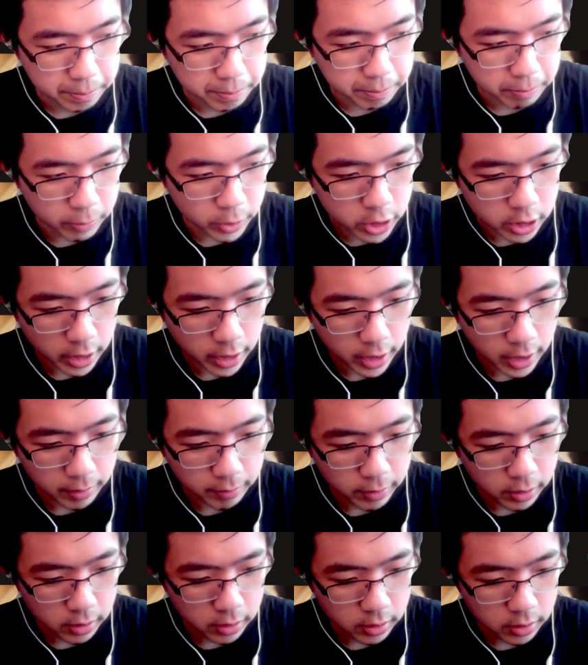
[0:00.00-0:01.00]
which I
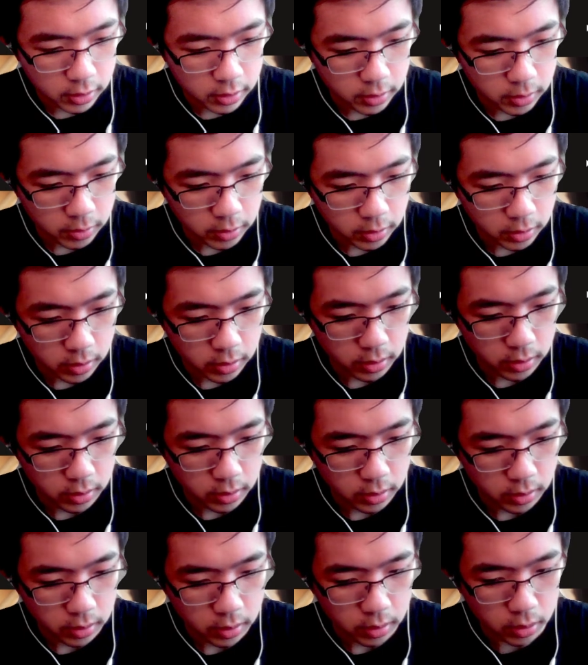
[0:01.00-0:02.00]
haven't
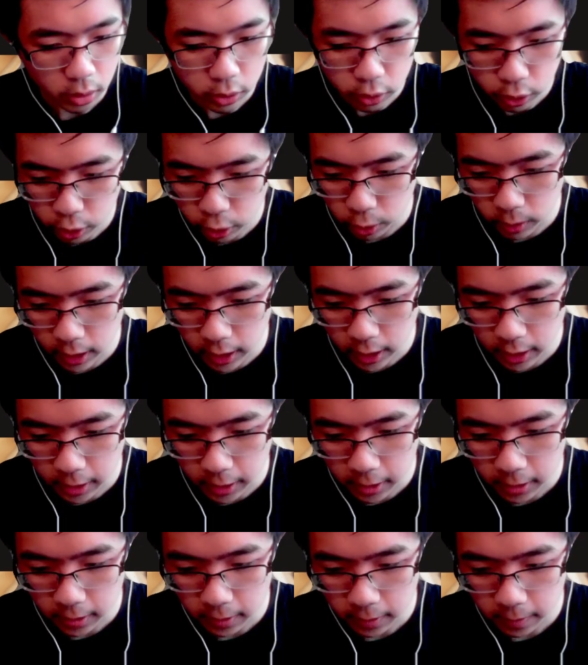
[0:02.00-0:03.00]
gone through
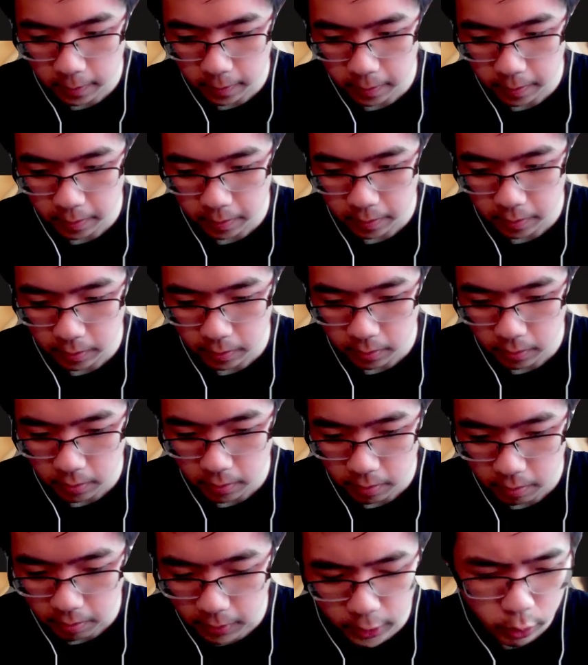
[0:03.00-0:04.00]
yet.
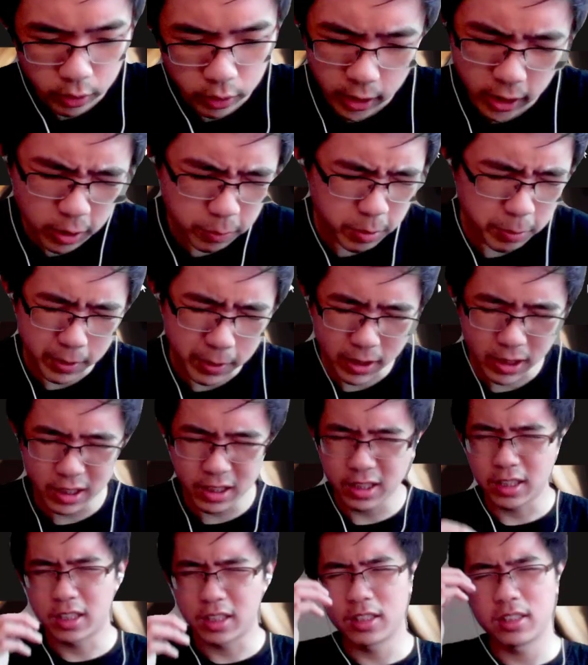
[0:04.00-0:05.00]
But I don't think I'll be making
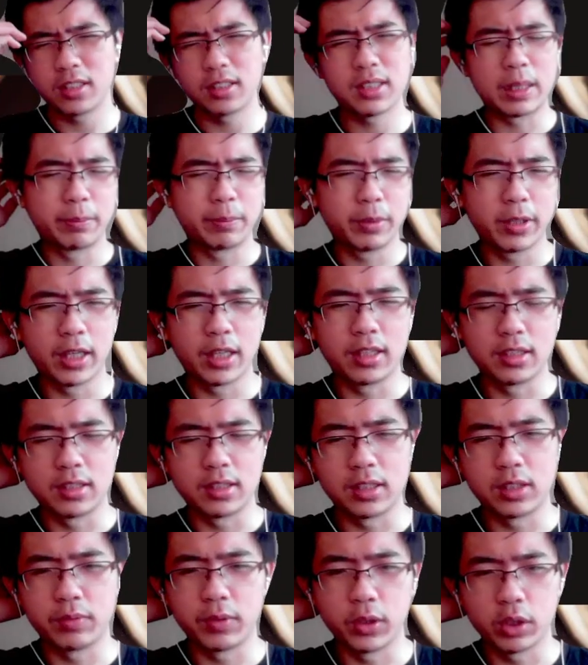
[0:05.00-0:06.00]
another separate
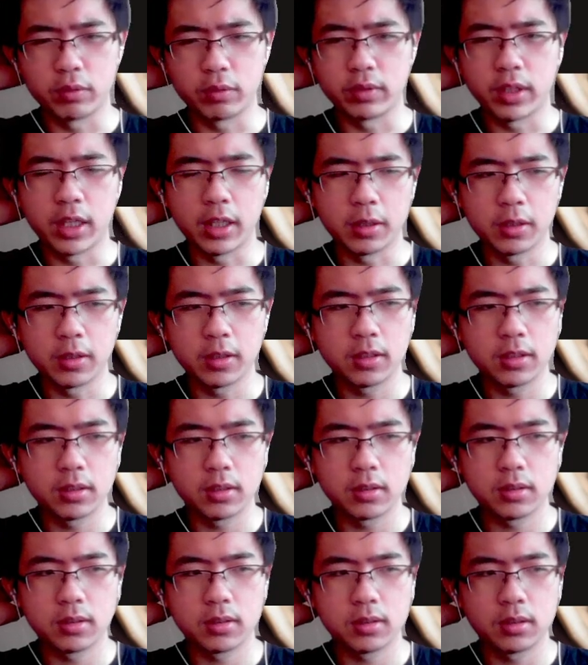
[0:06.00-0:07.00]
analysis video of that.
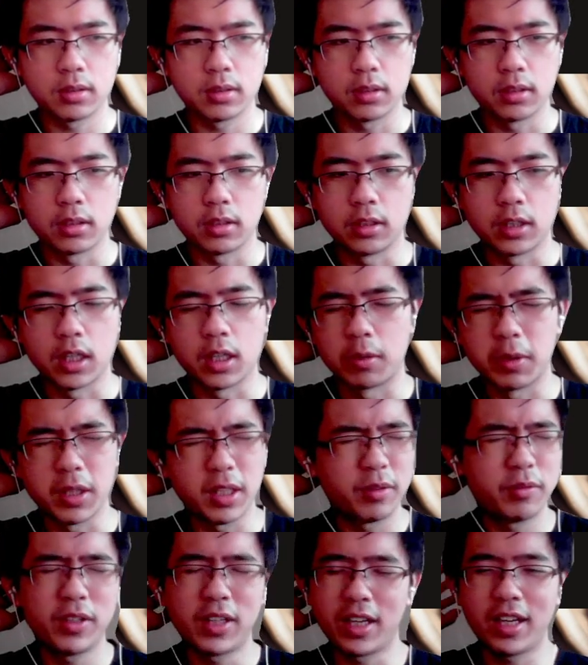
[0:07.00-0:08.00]
Yeah,
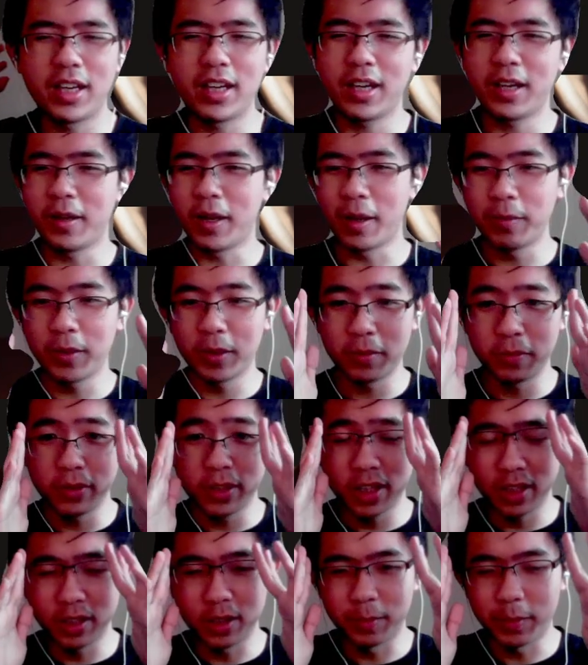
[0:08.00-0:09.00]
whatever. I'm not
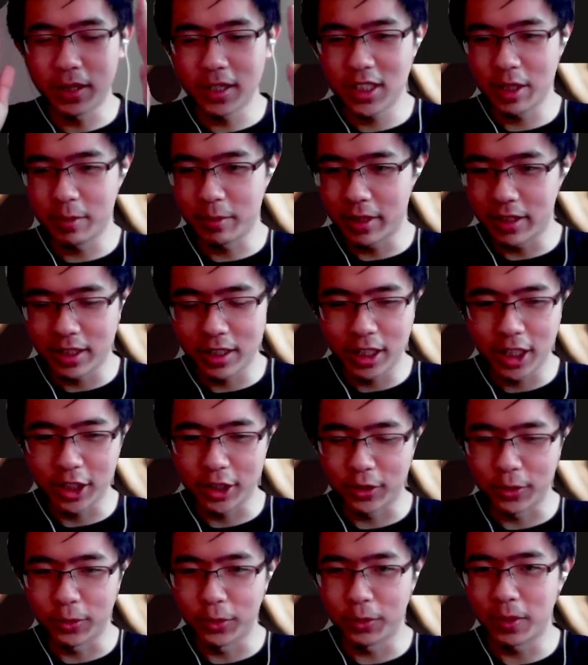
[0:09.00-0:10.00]
really in the best shape right now. I
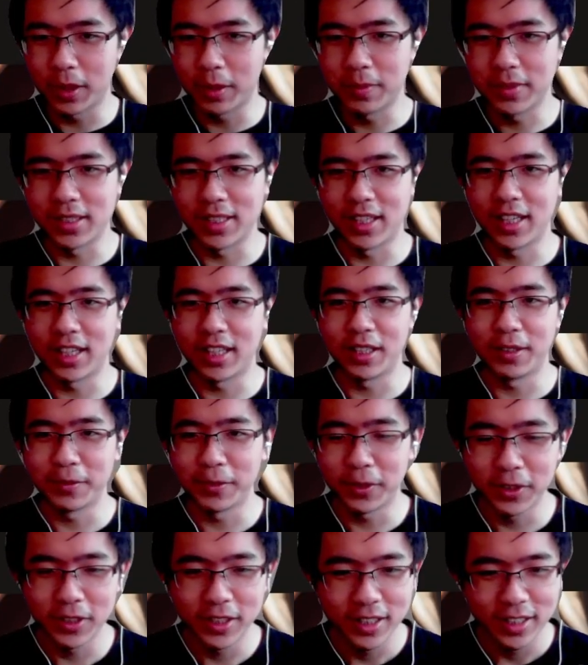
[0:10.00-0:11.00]
don't know what I'm saying
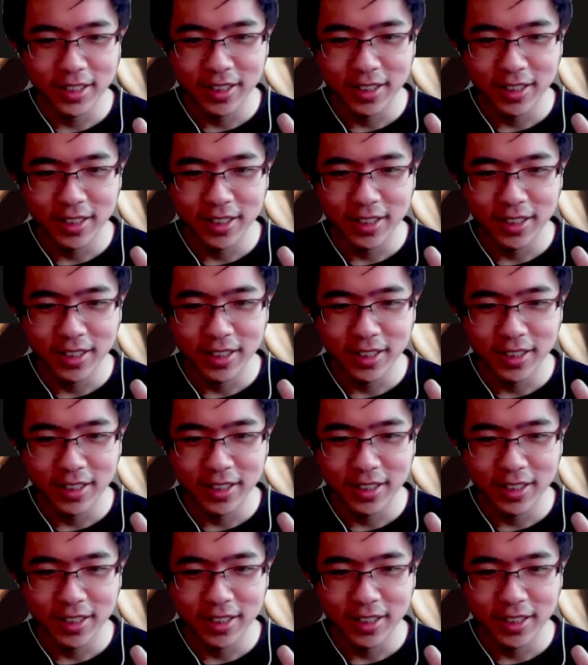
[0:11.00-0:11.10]
anymore.